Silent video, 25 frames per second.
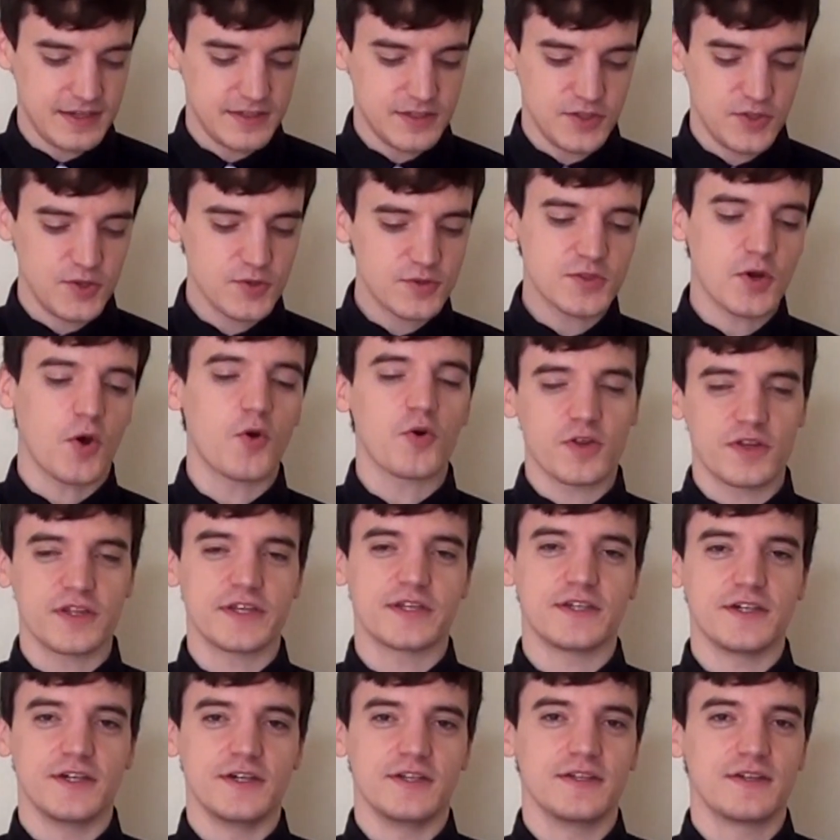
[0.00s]
you totally
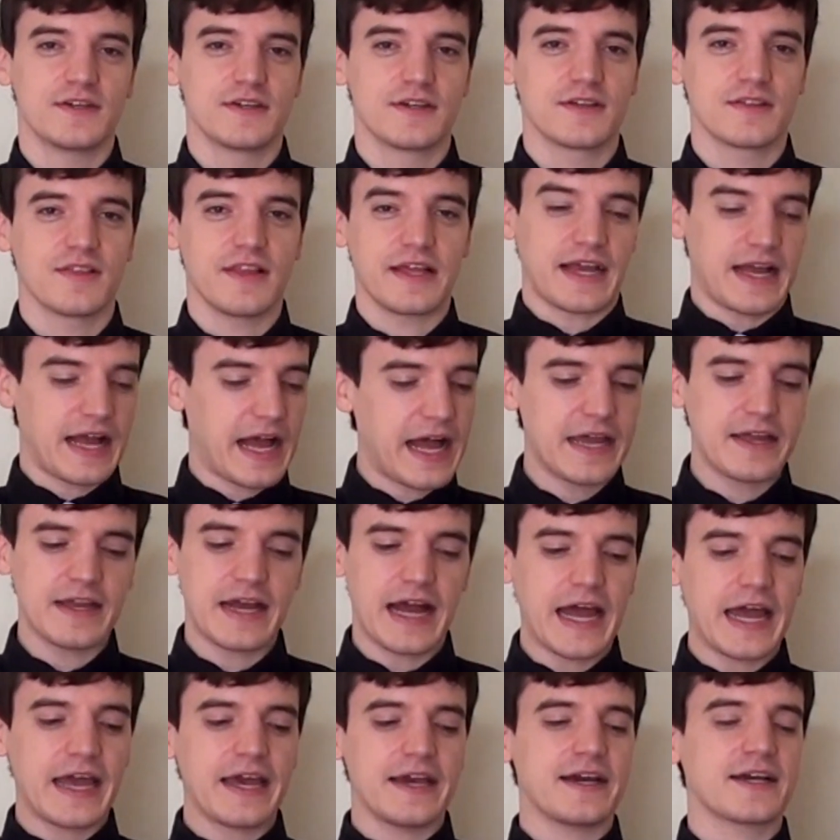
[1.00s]
could. Like, I
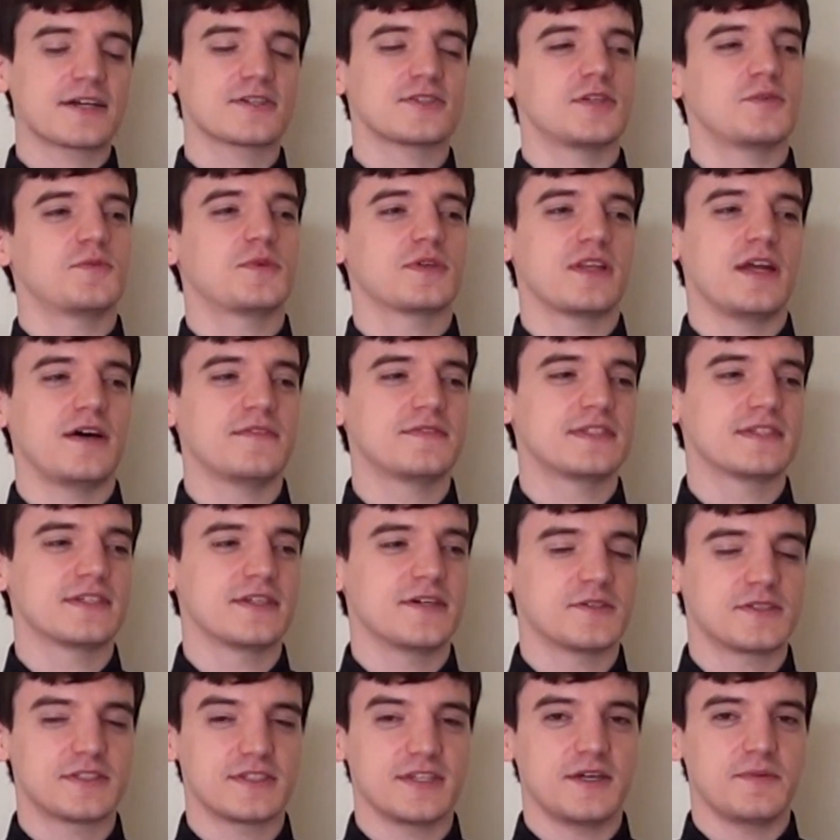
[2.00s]
actually would love to
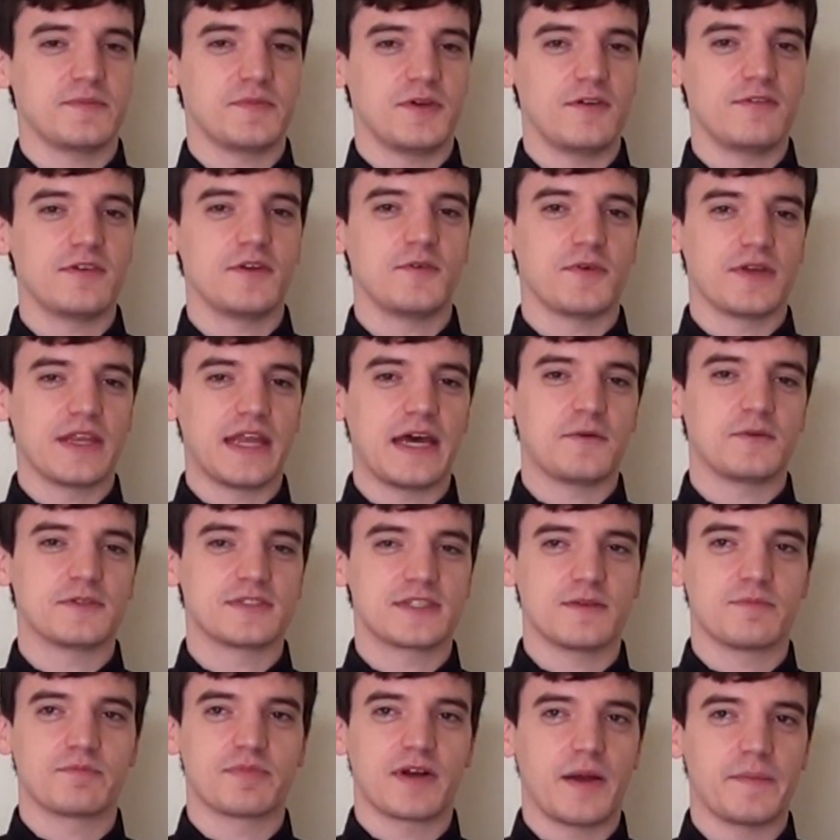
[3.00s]
go see a movie where that was
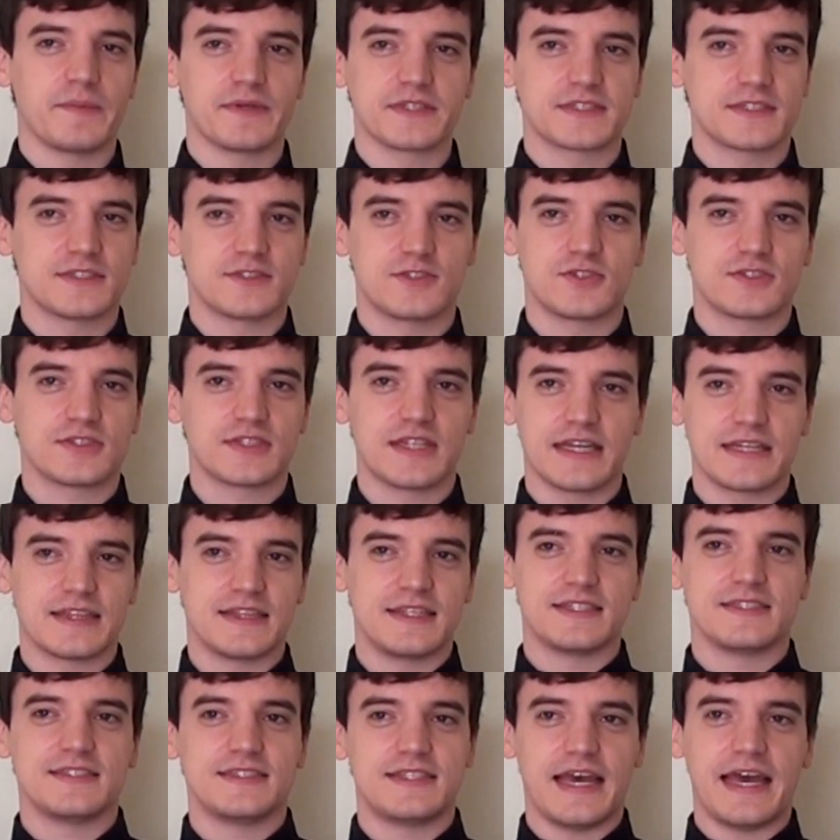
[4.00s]
the premise. It's just like
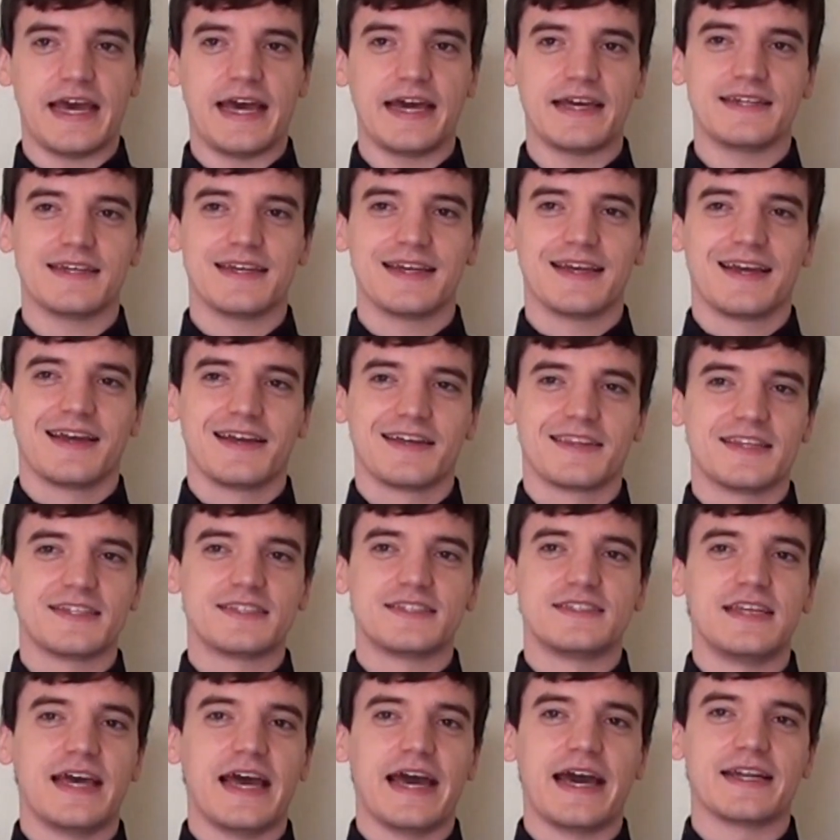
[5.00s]
this dad
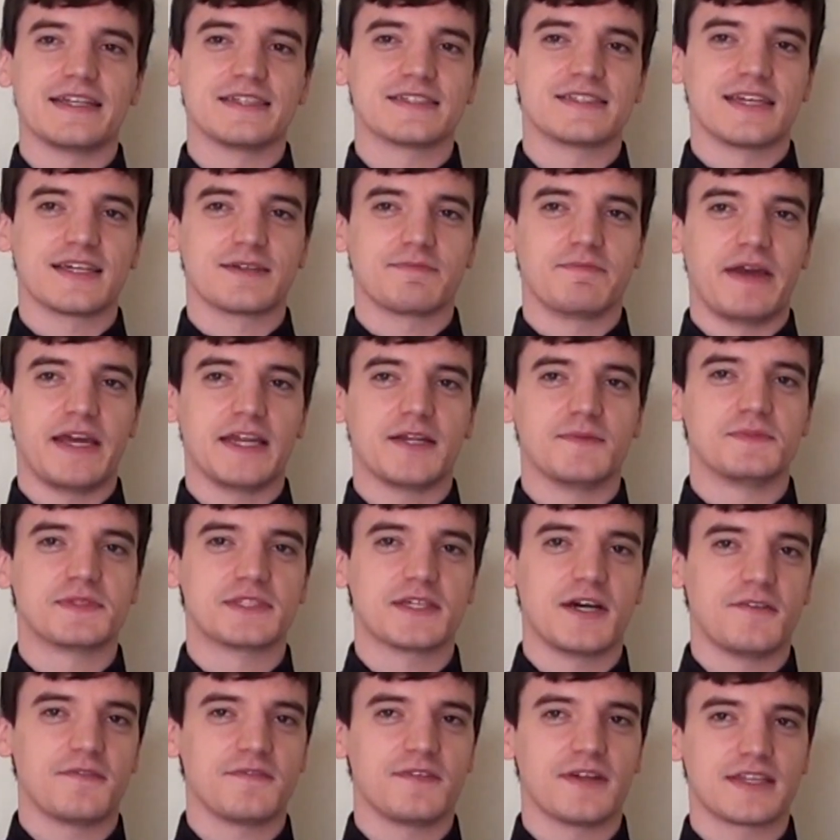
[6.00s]
is like made
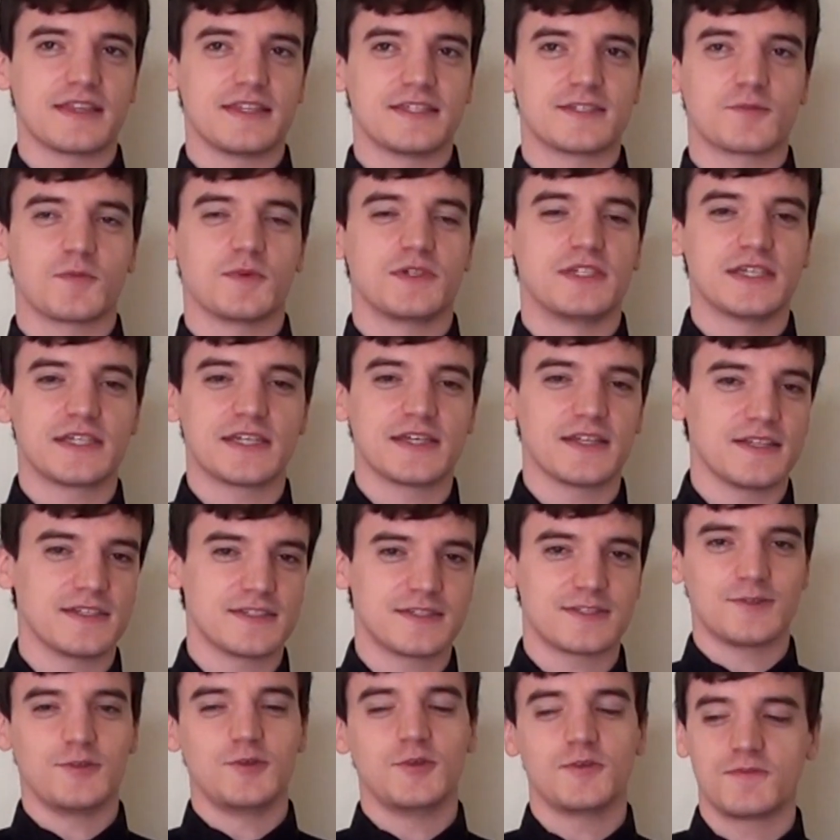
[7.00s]
himself like this ridiculous
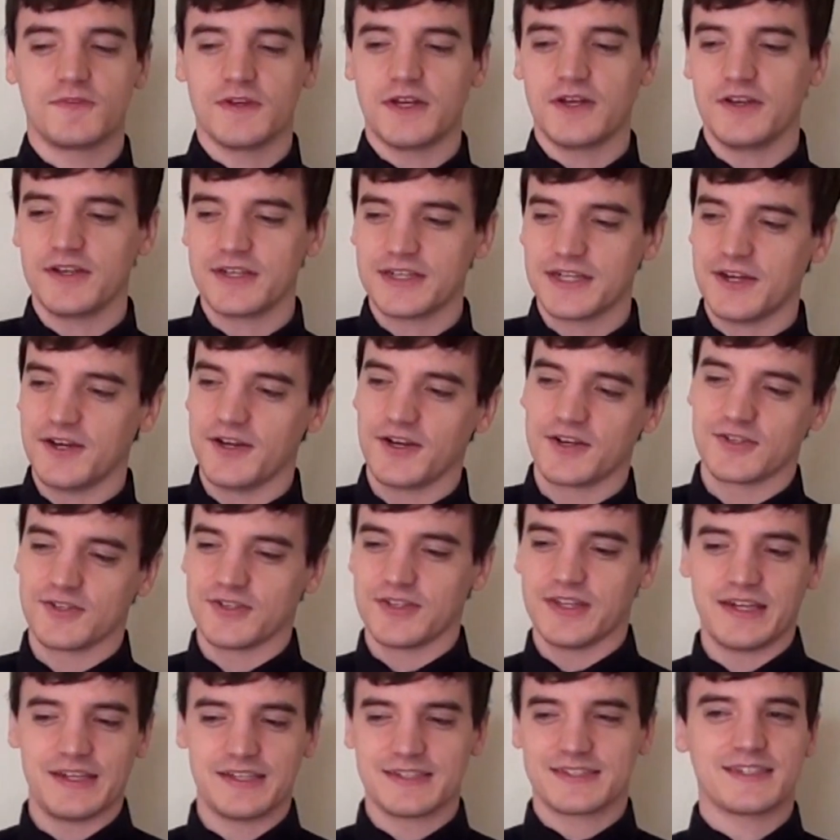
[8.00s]
tooth fairy character
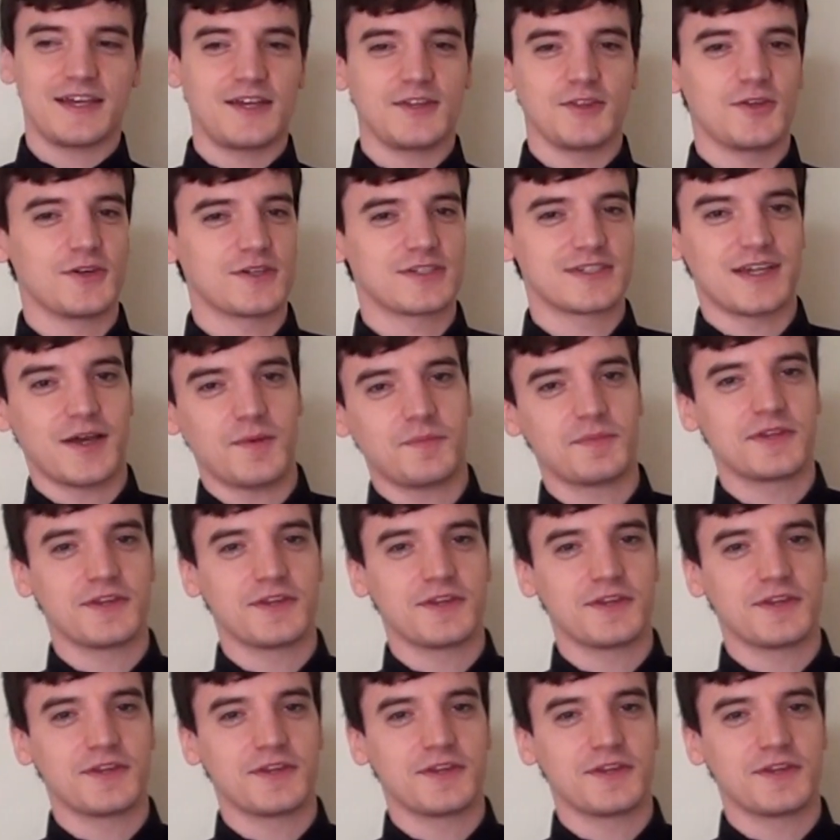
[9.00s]
that his son looks up